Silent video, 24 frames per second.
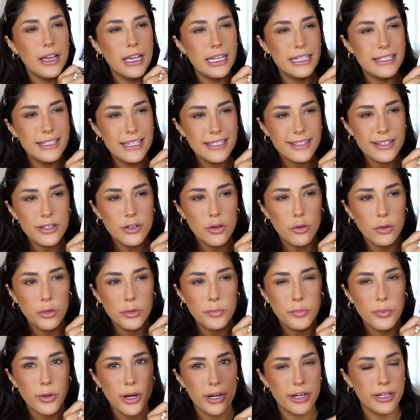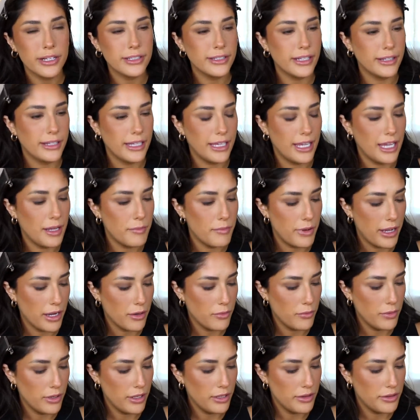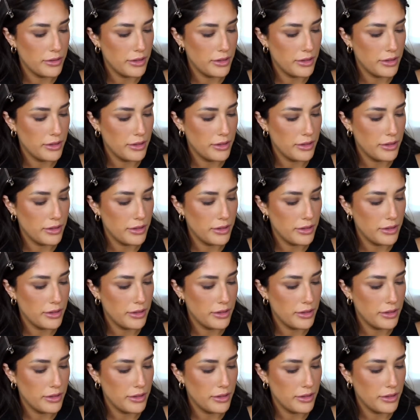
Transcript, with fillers: is this an old product that they came back with?